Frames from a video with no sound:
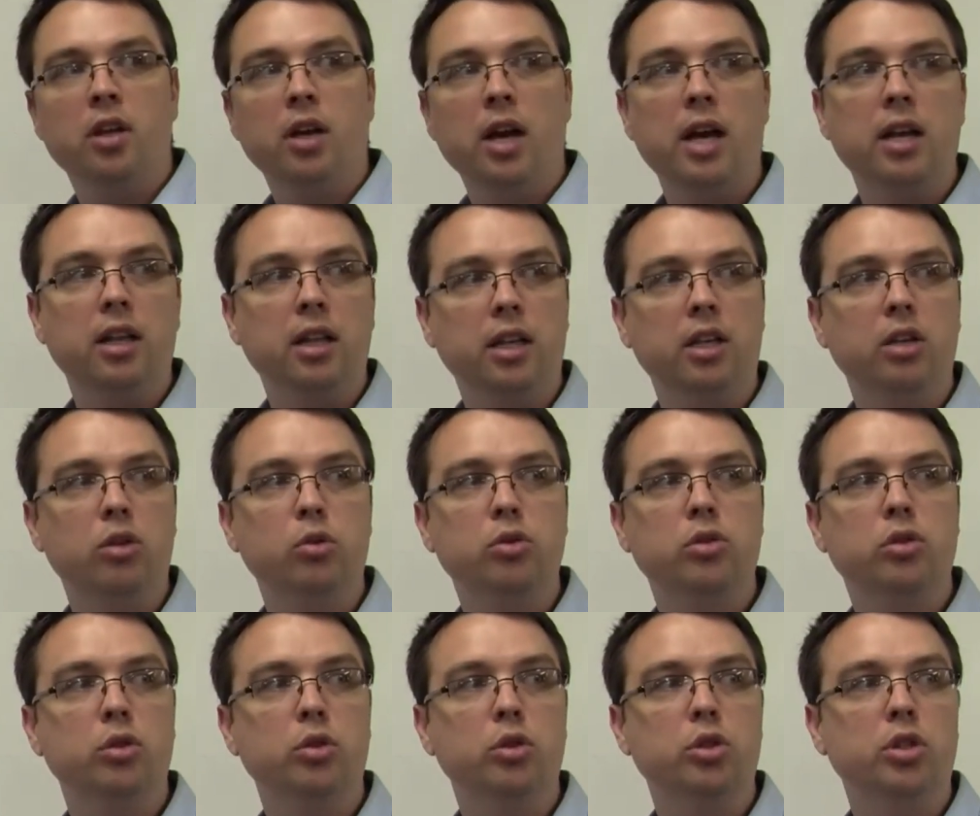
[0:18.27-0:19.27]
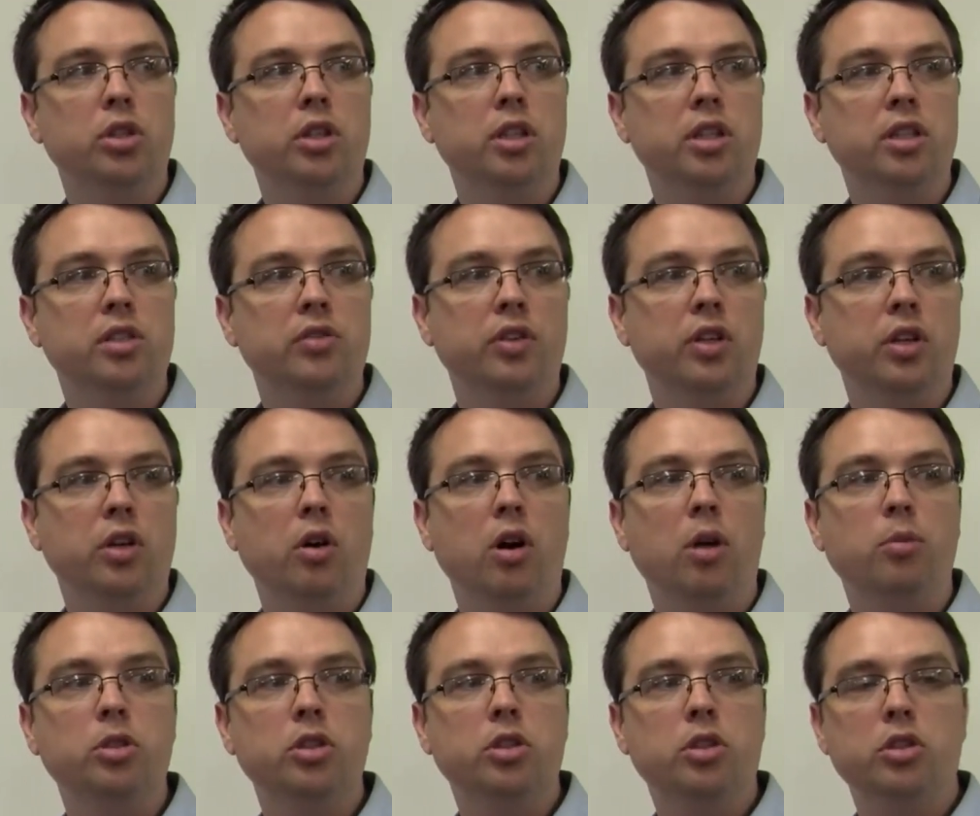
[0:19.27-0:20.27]
analytical solution in this video.
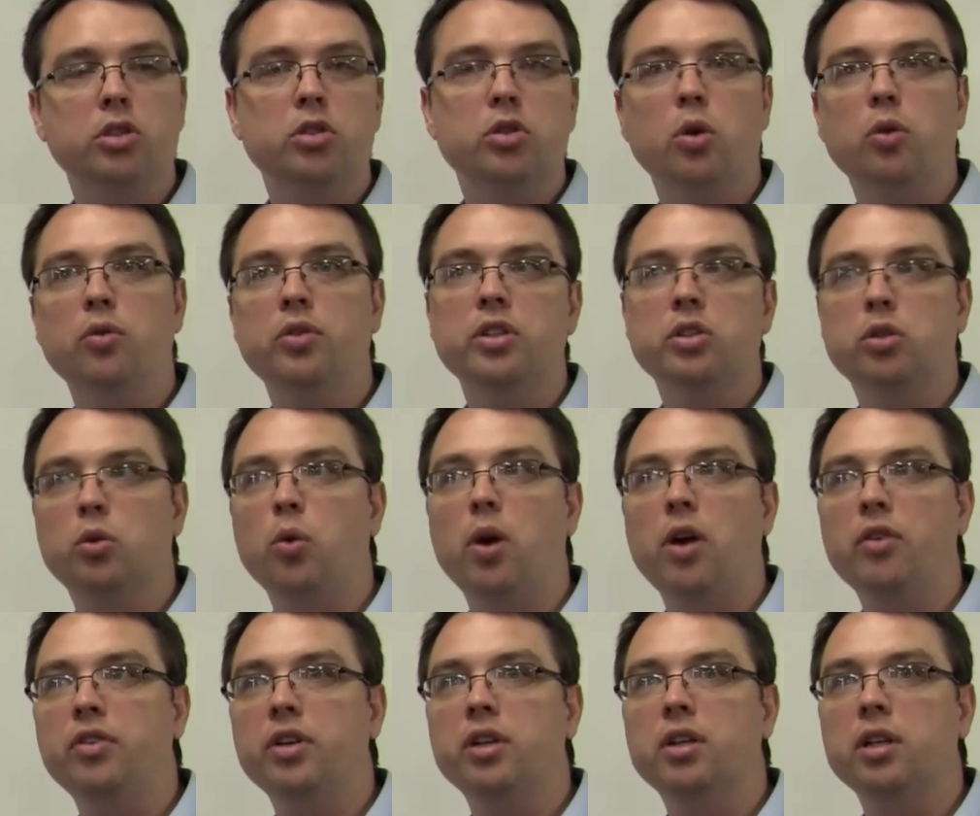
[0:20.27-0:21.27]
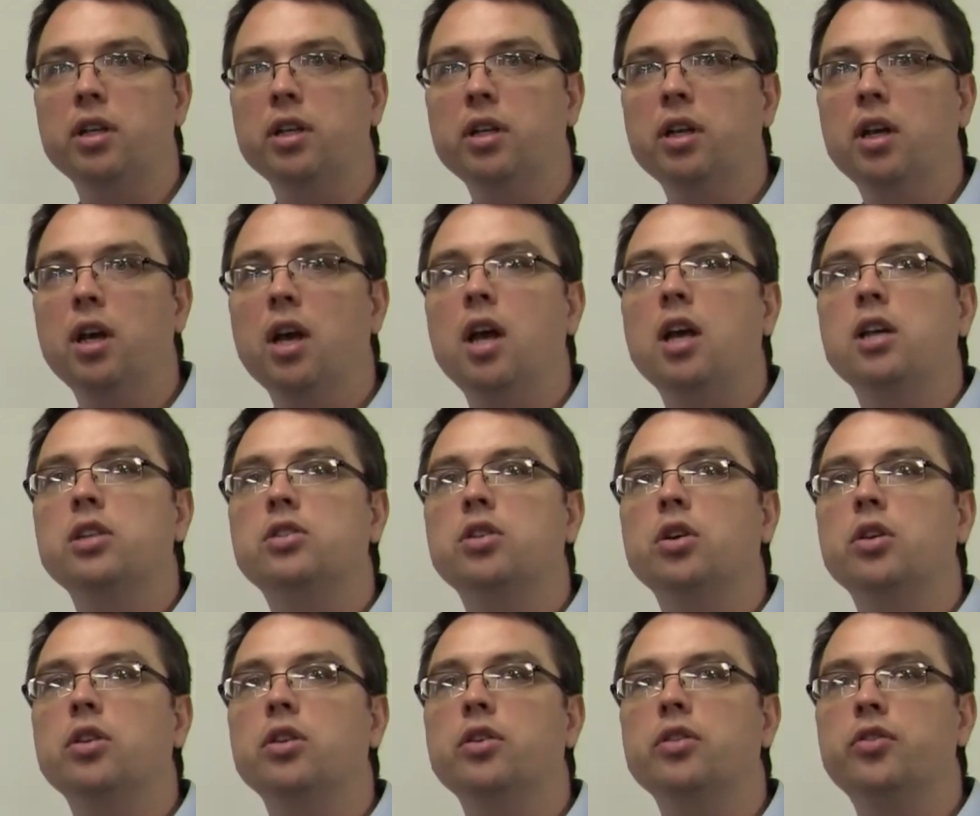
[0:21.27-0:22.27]
I'm just going to solve this graphically,
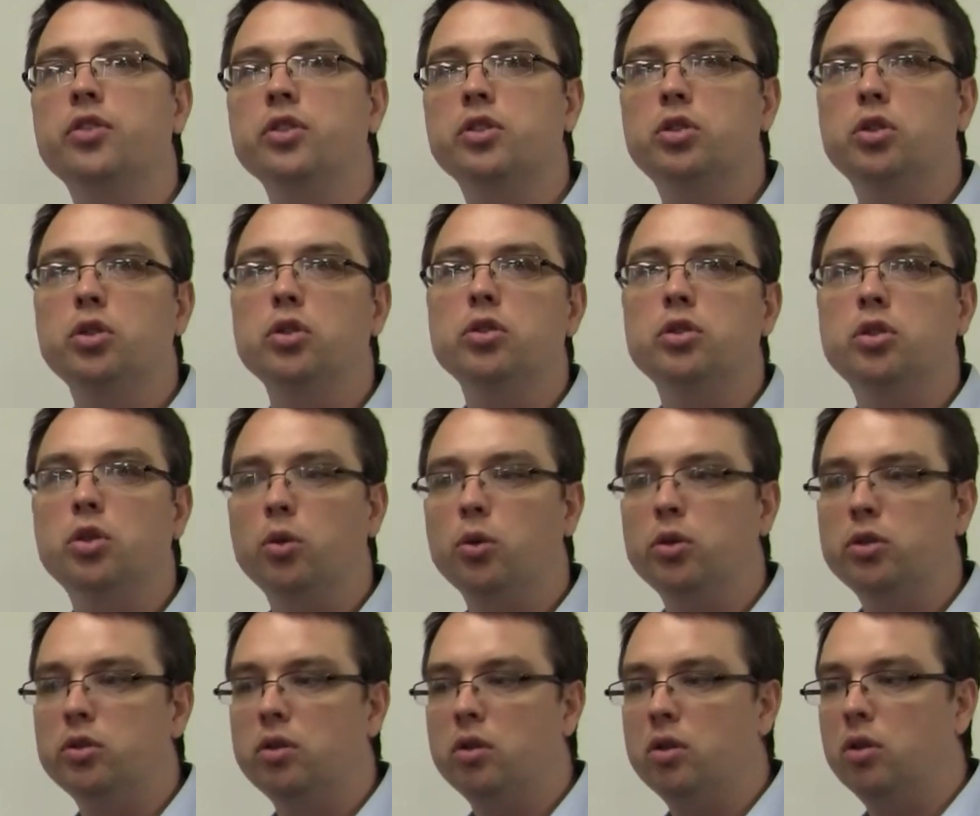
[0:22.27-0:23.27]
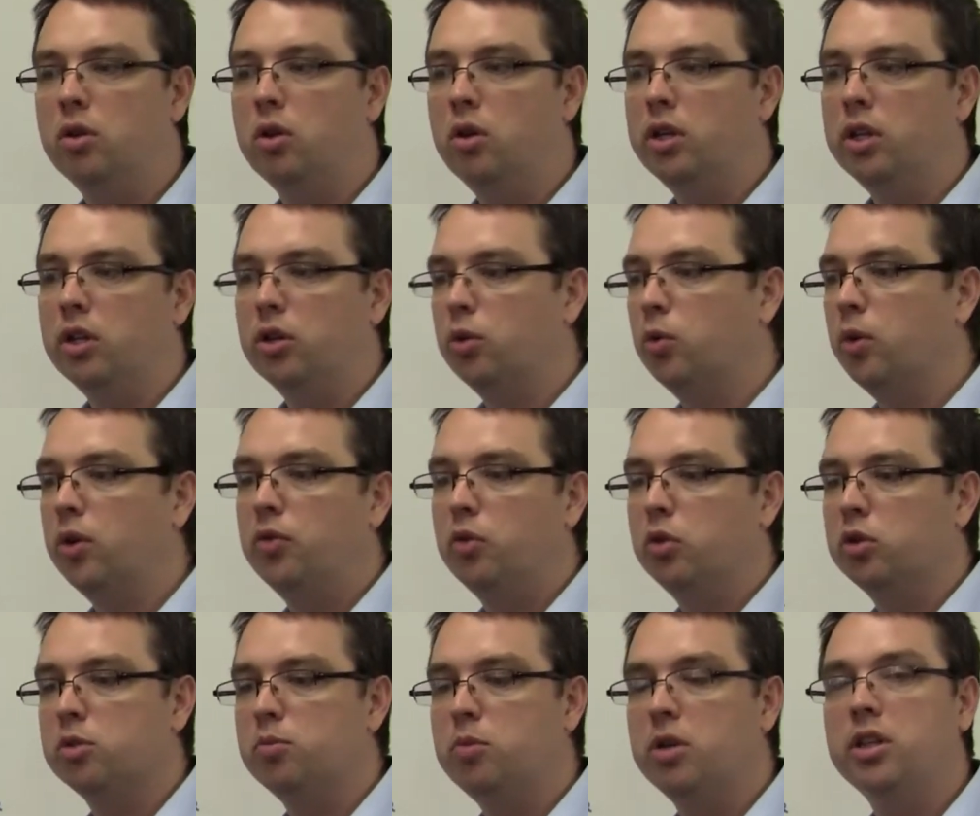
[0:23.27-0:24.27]
so that for students who are learning the
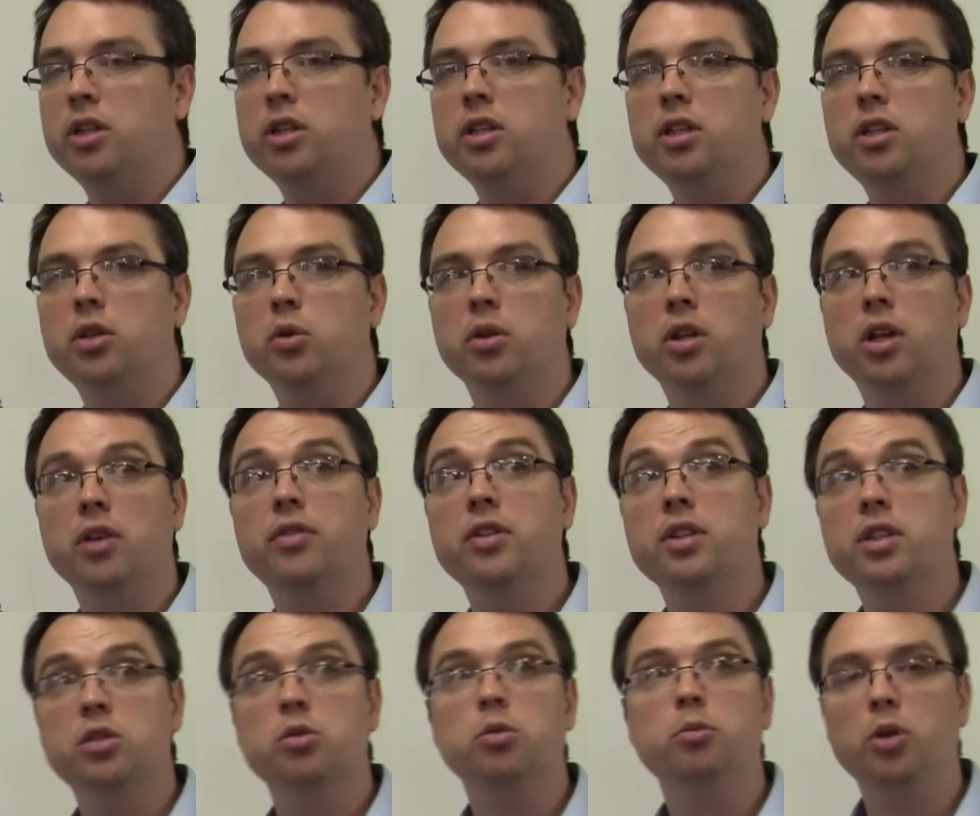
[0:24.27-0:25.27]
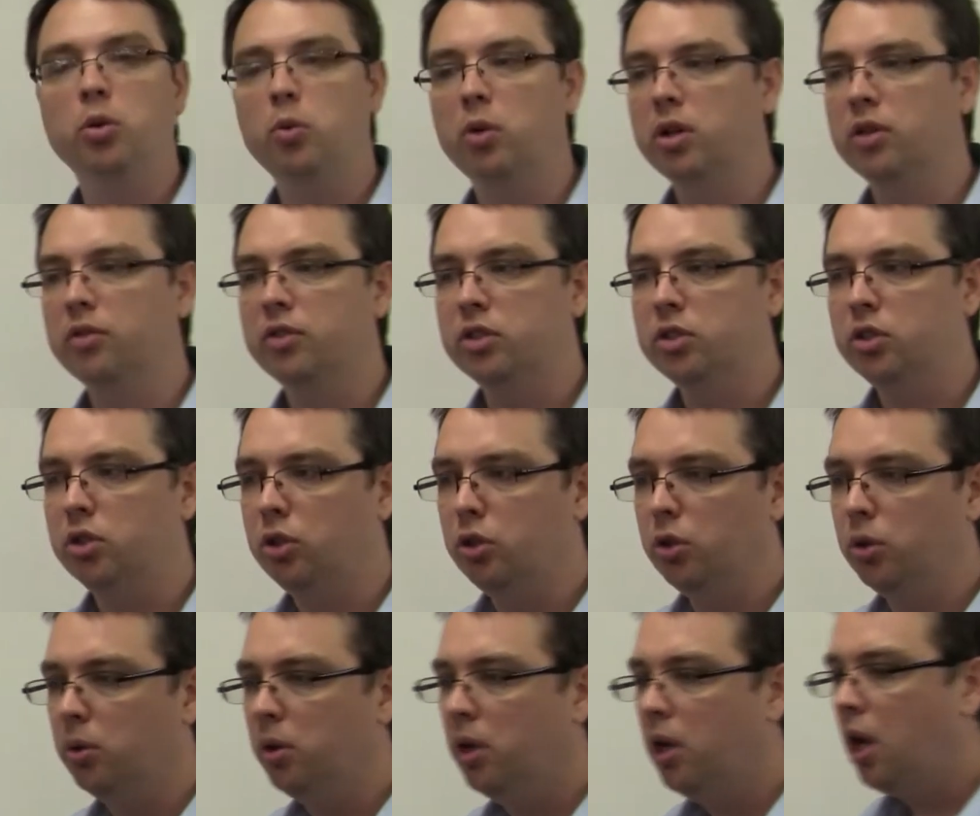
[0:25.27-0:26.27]
three-force method in year 11, this would be relevant to you.